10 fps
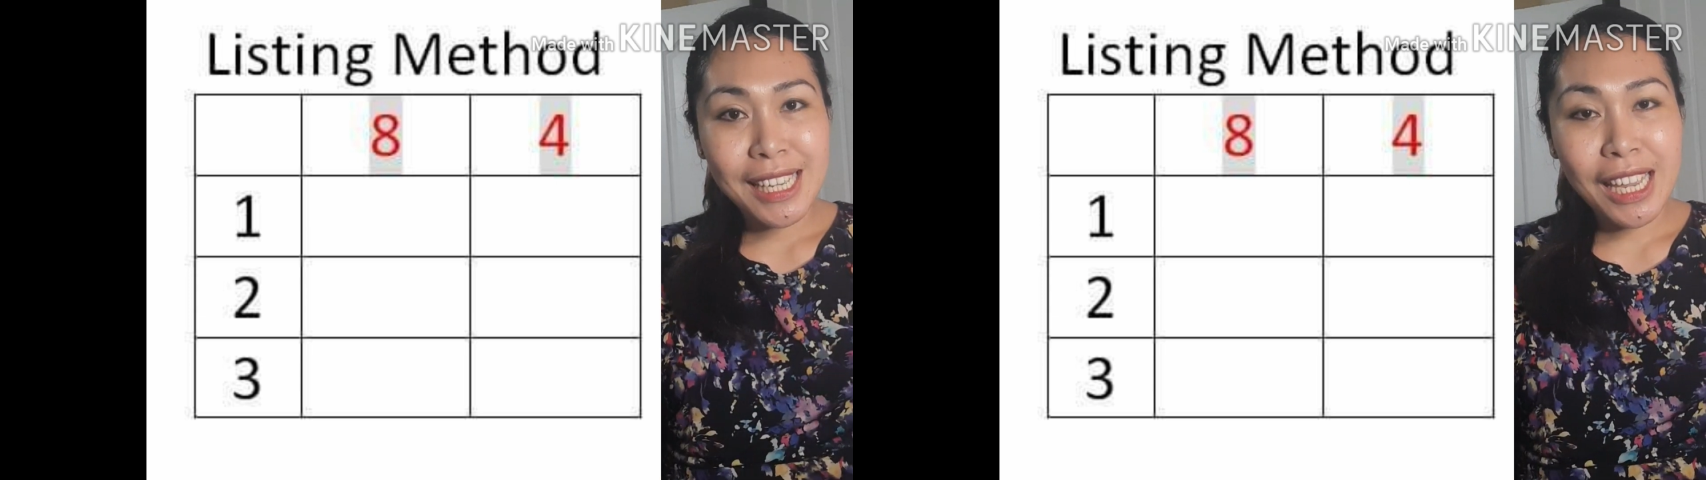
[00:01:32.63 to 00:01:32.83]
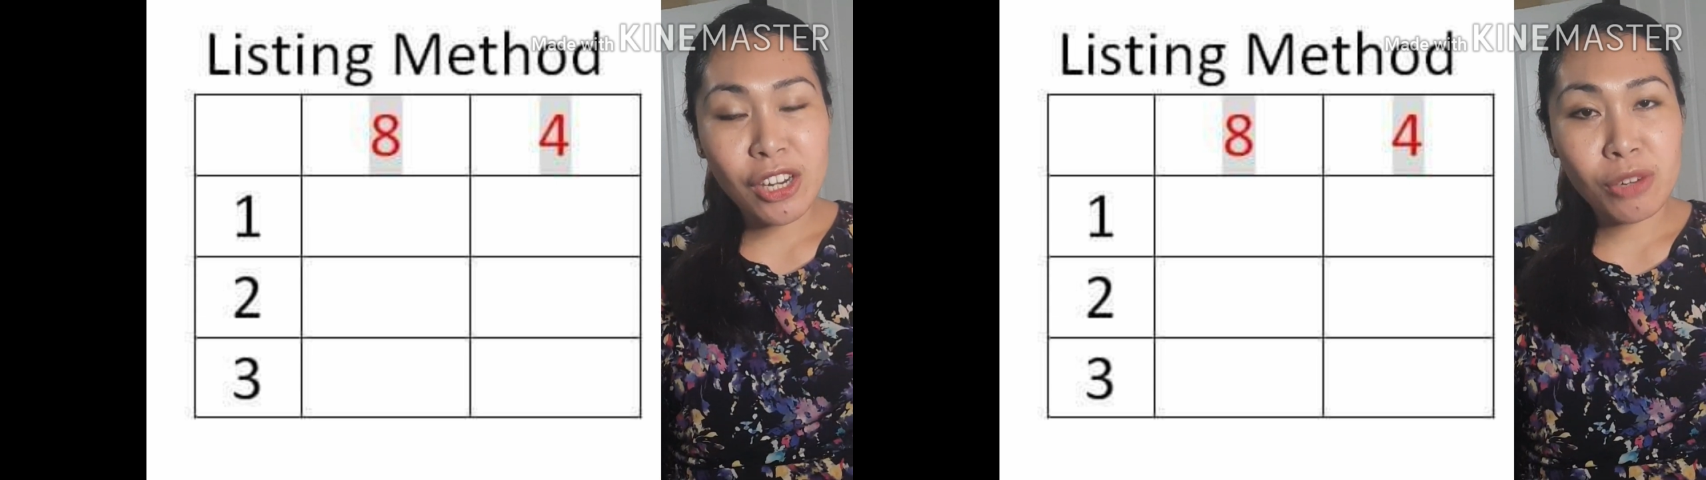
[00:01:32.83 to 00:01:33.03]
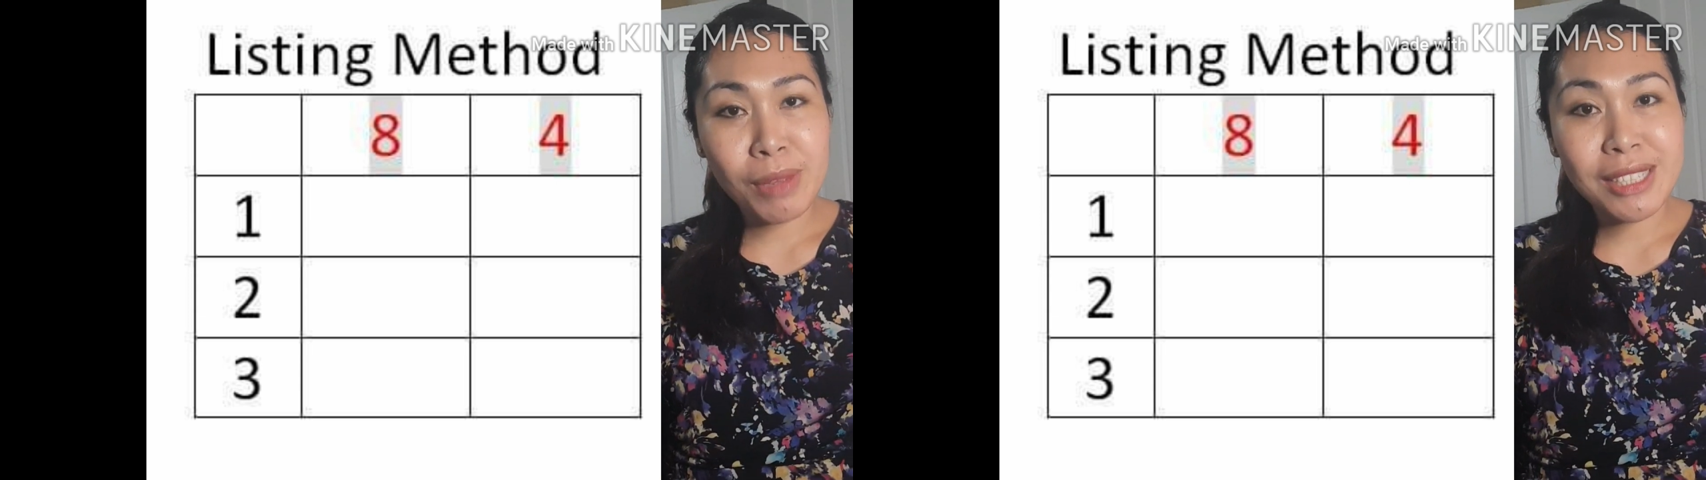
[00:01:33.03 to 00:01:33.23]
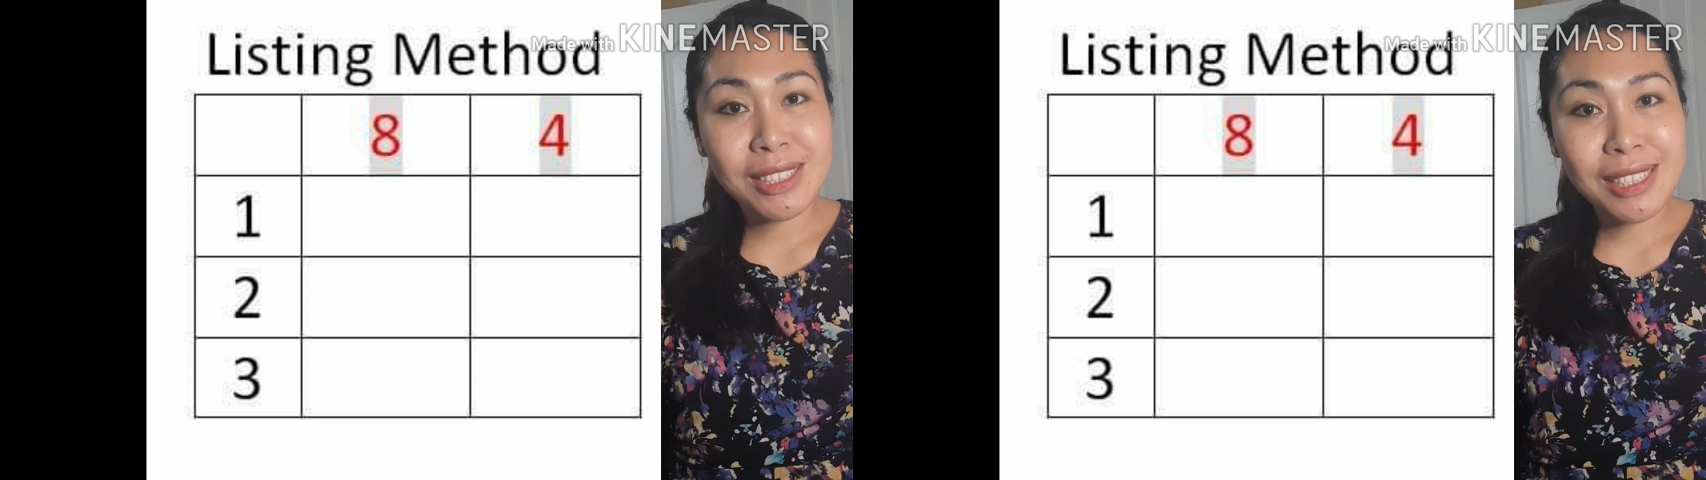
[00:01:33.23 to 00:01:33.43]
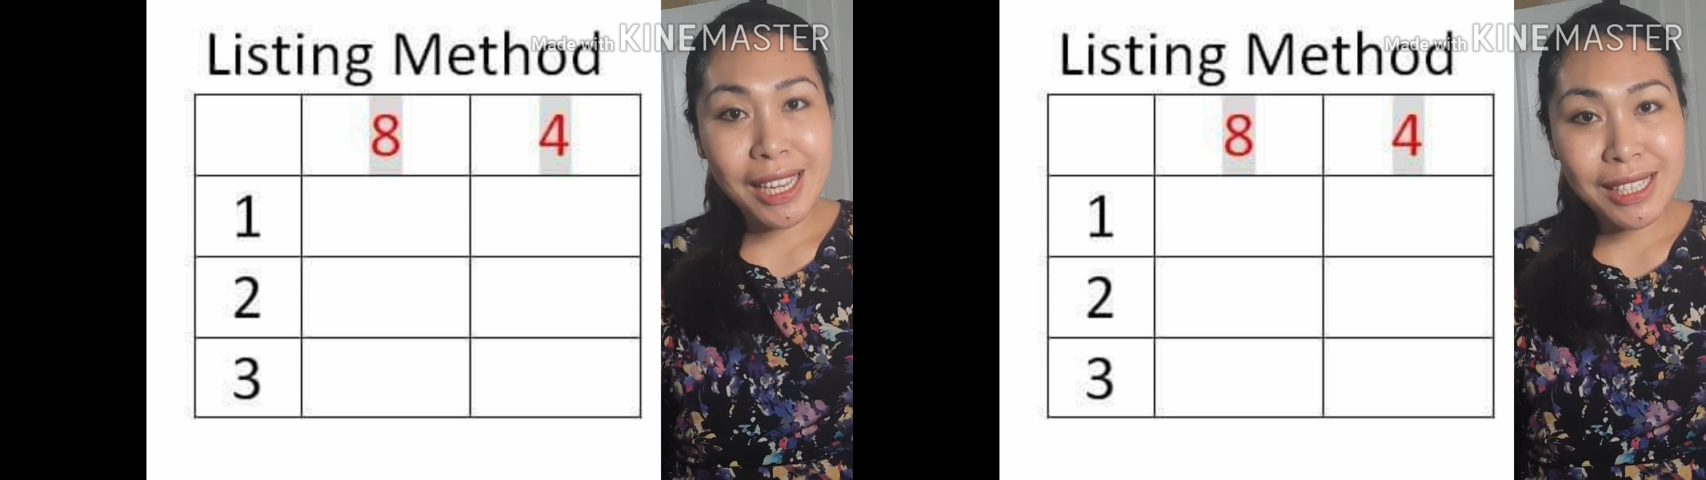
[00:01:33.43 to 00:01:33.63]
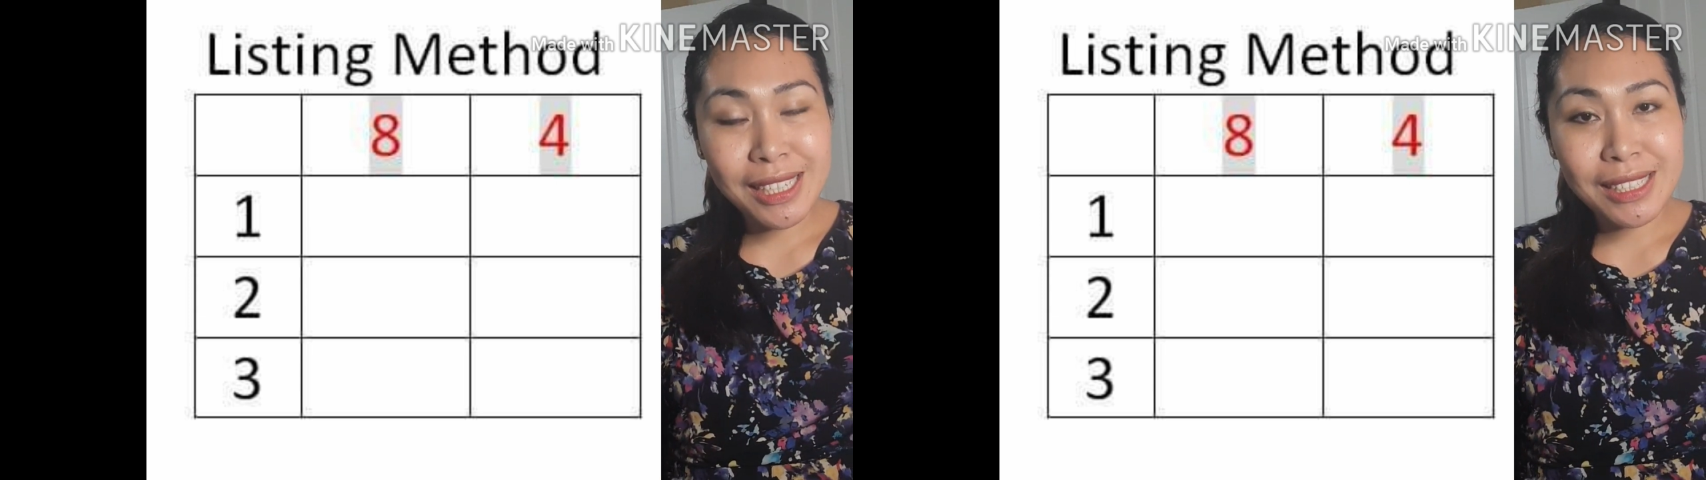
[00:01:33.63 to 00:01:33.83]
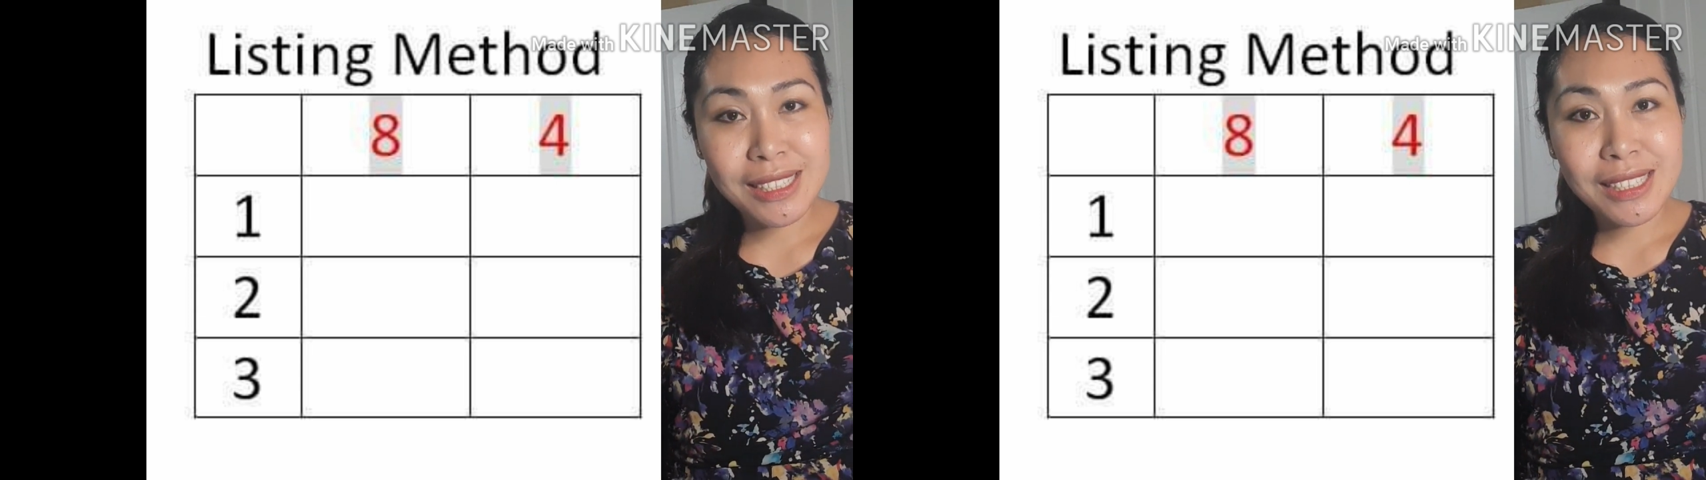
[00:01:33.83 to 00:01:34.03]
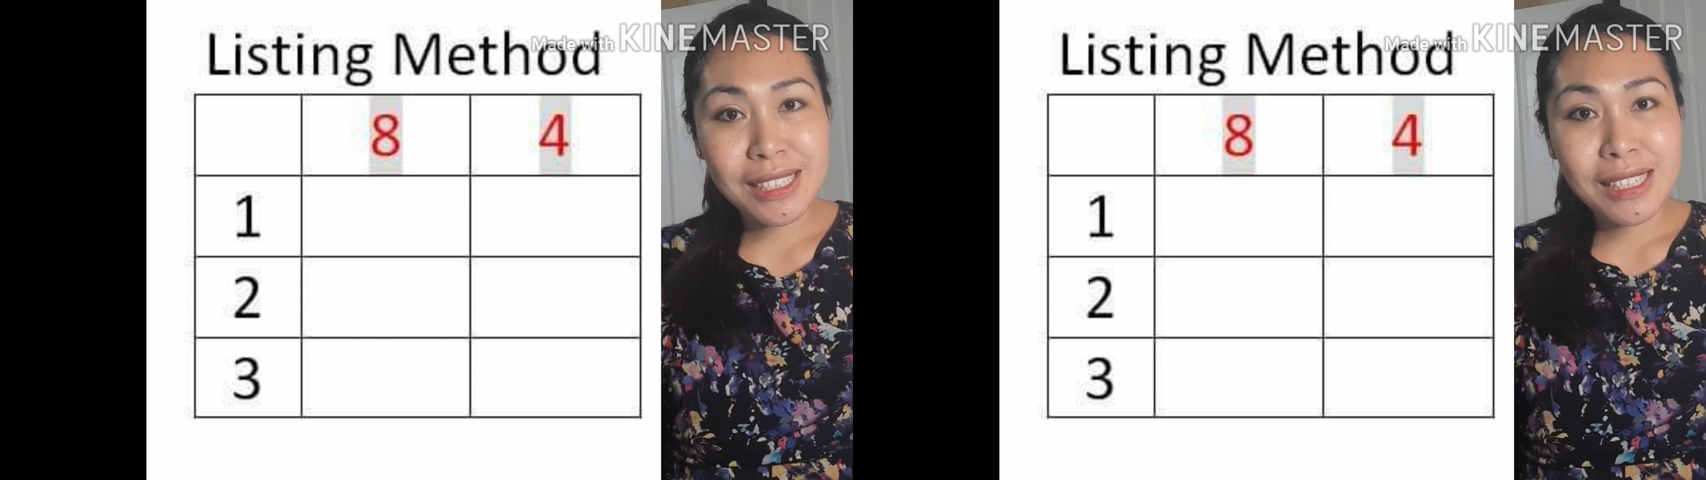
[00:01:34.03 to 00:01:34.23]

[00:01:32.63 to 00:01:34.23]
And on my second